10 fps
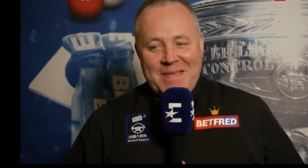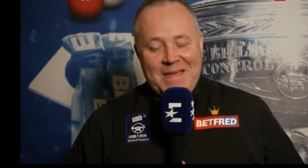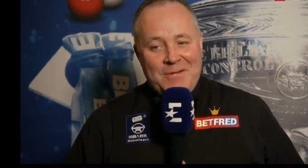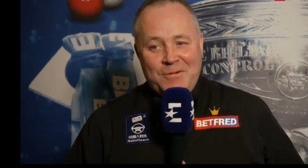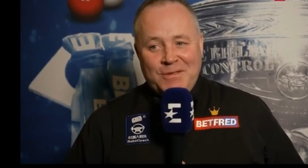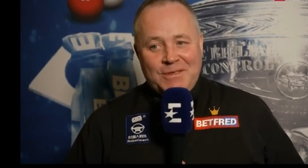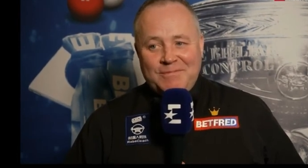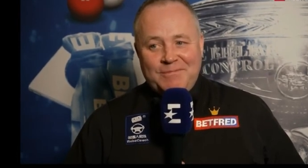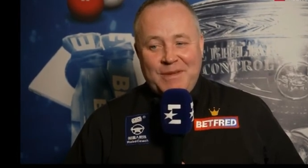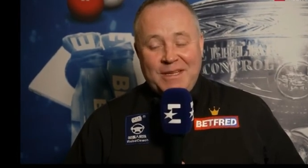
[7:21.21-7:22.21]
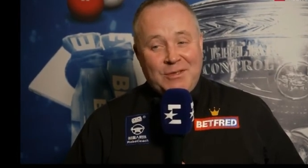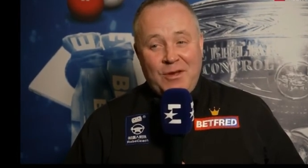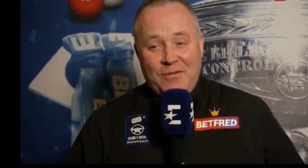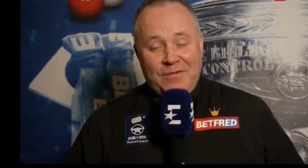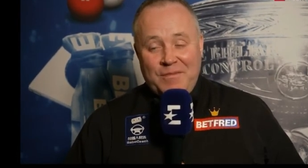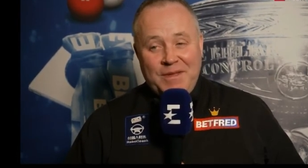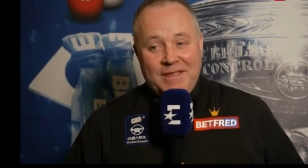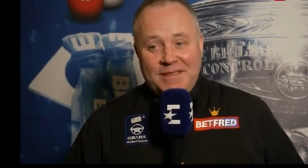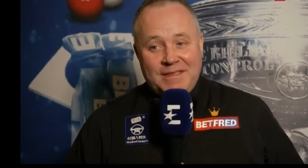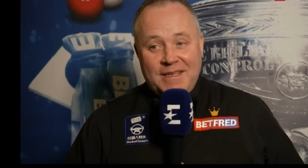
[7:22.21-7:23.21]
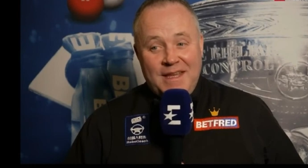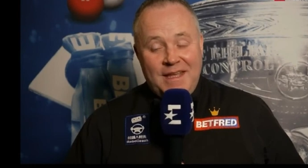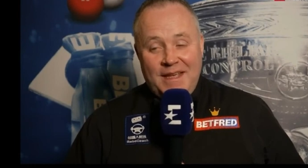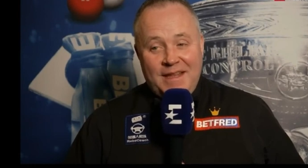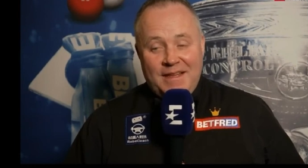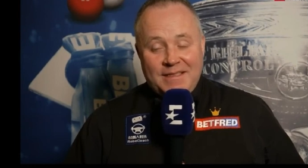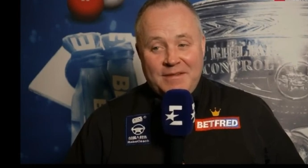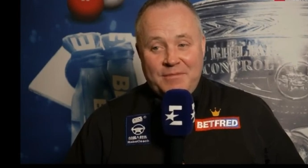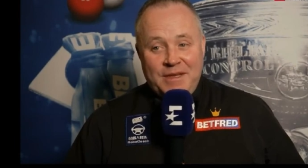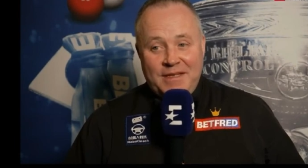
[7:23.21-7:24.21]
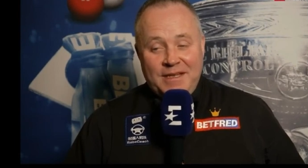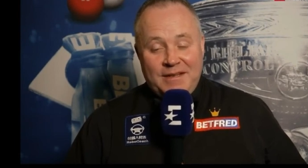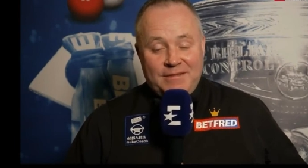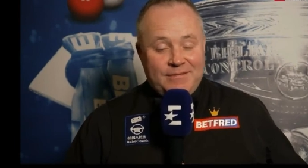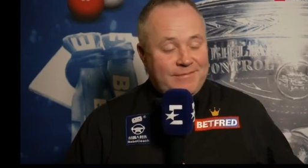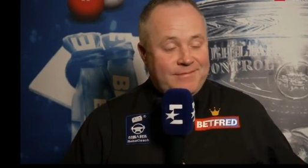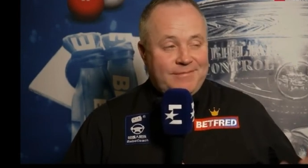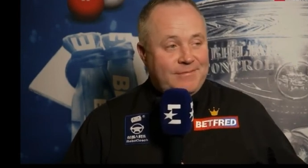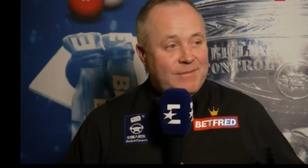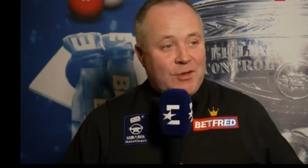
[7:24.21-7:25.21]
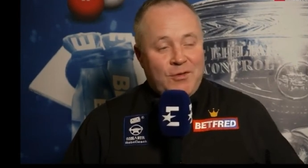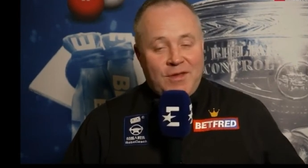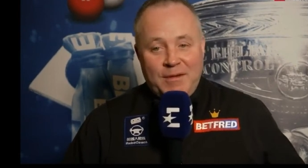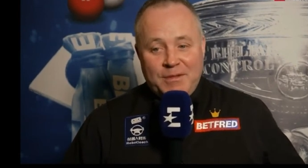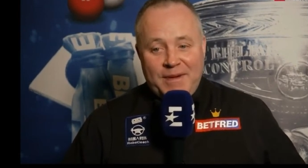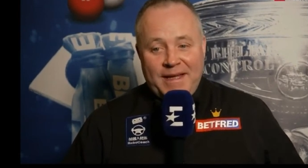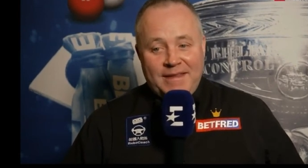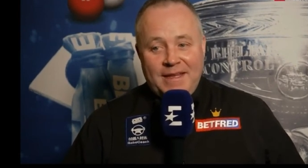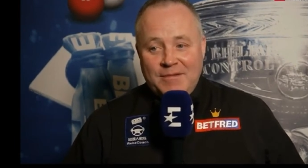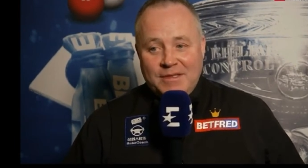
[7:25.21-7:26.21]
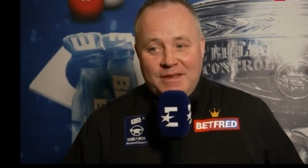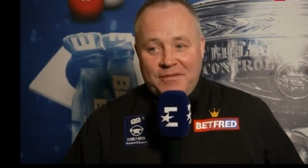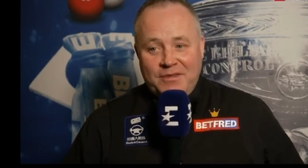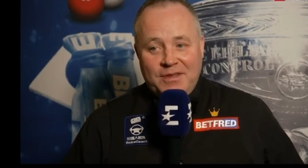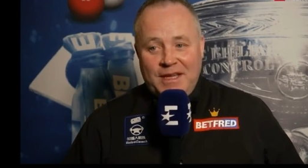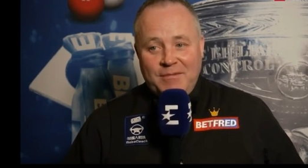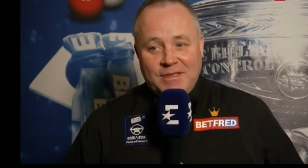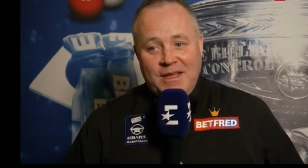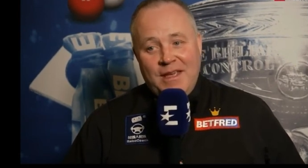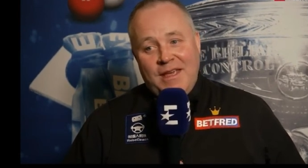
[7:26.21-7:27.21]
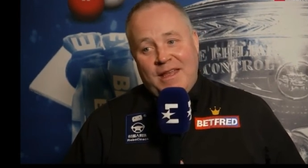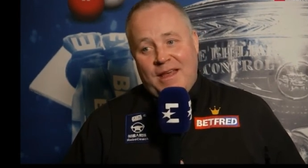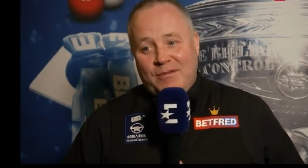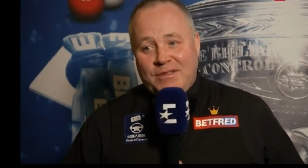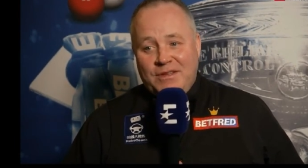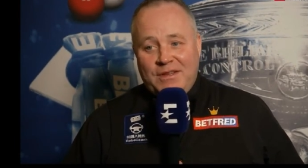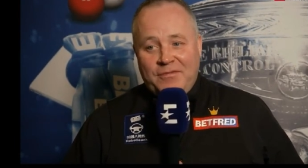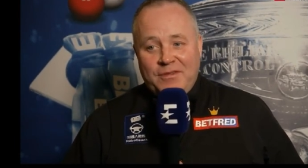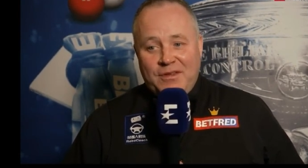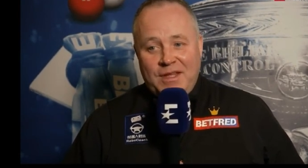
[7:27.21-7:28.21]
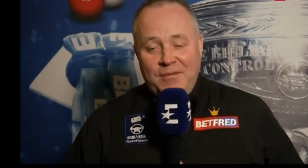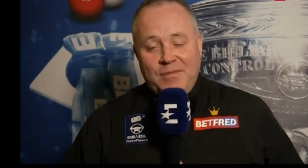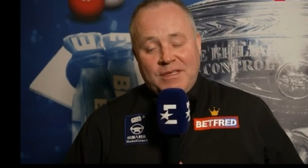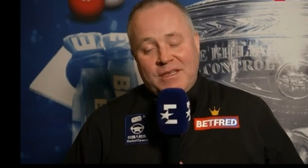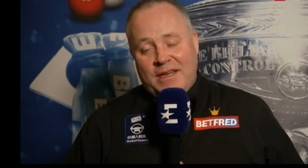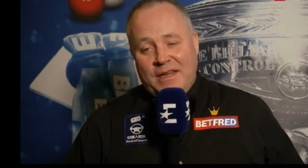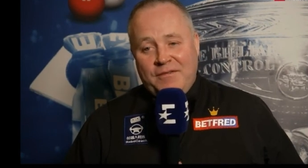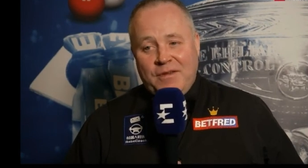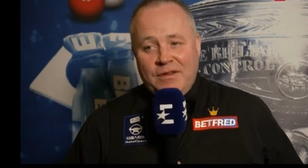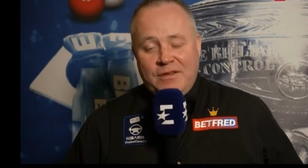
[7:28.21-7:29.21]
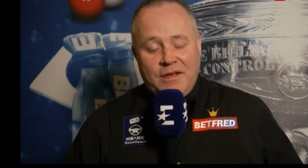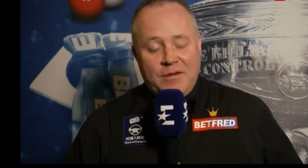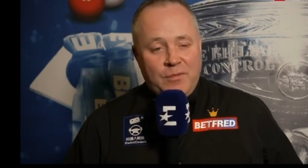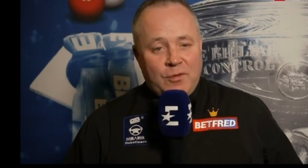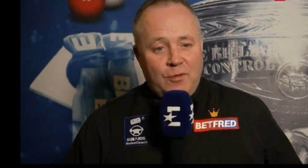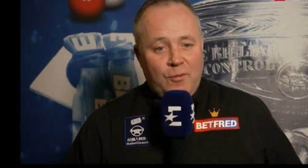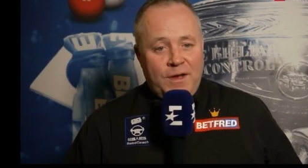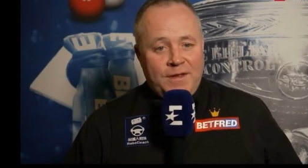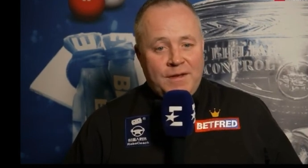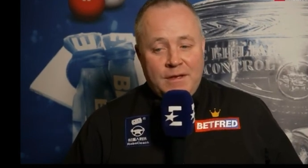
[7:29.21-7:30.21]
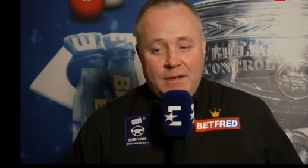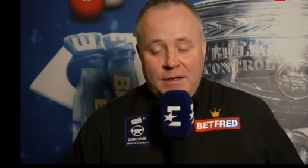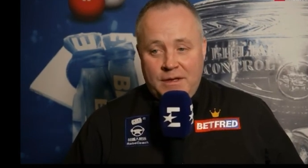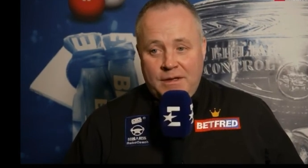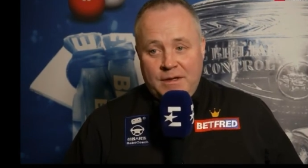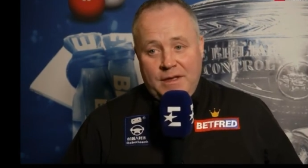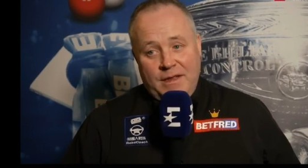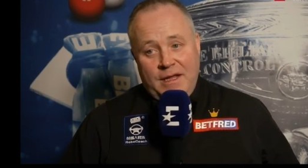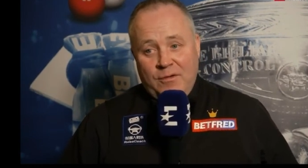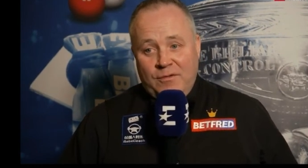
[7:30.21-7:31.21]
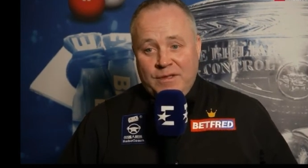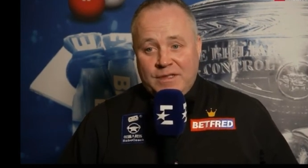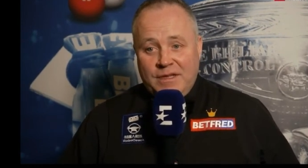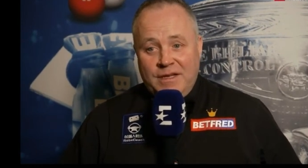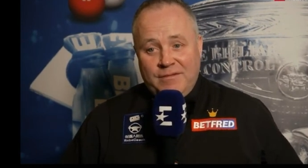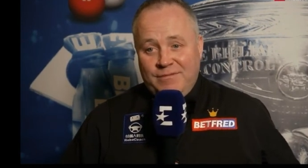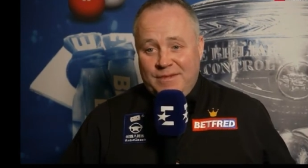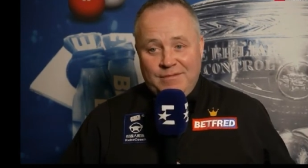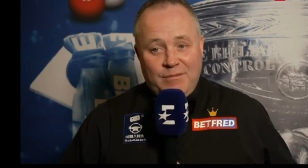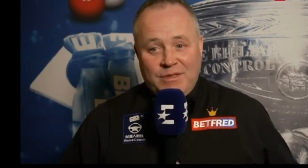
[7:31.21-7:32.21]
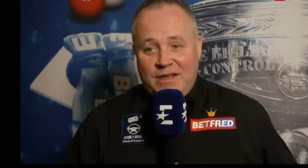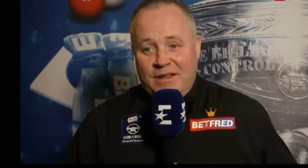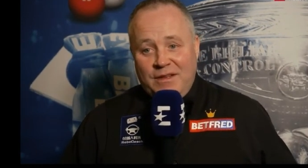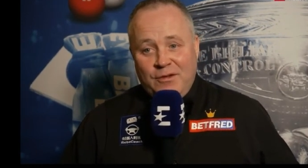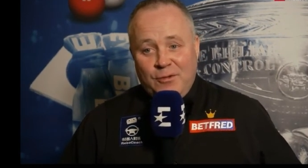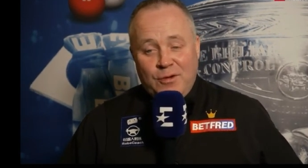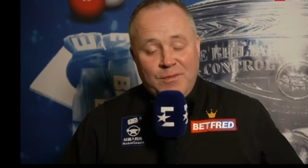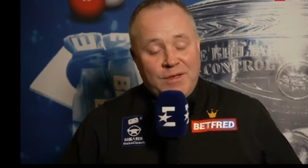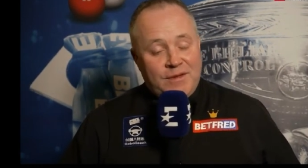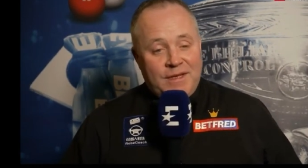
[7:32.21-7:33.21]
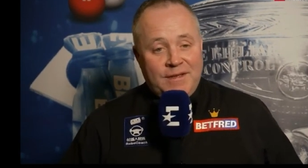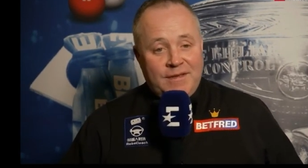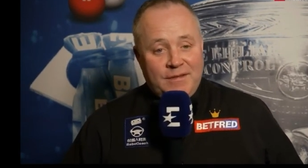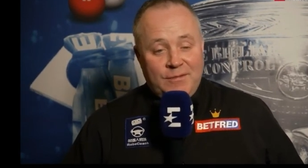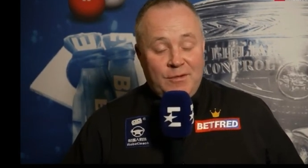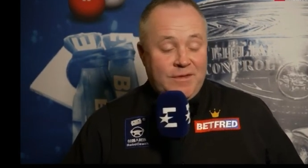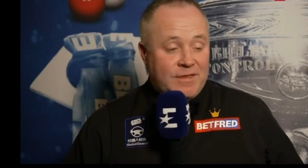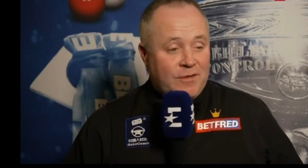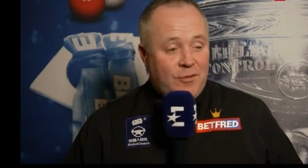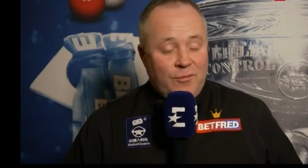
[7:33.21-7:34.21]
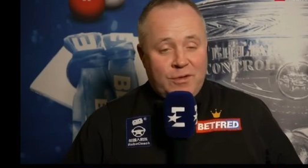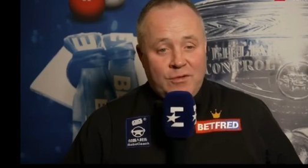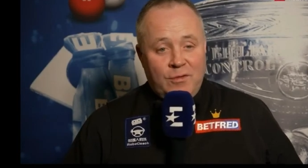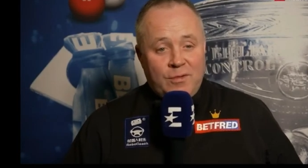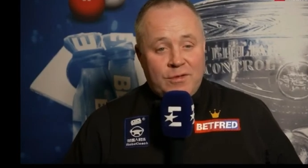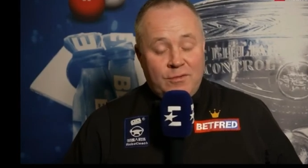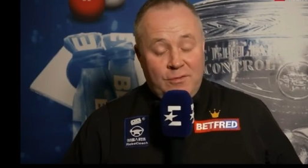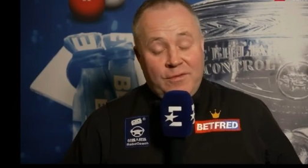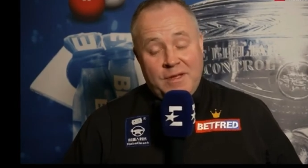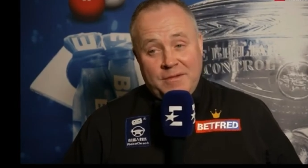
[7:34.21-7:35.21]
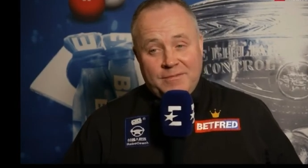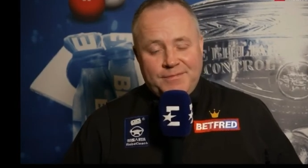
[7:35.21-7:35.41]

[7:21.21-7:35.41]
I know, but it's tough. I mean, listen, I've been here, good times, bad times, indifferent times. That was an indifferent time, but it's a great feeling to come through and win. And then obviously I'm still in the tournament, and obviously onward and upward, hopefully.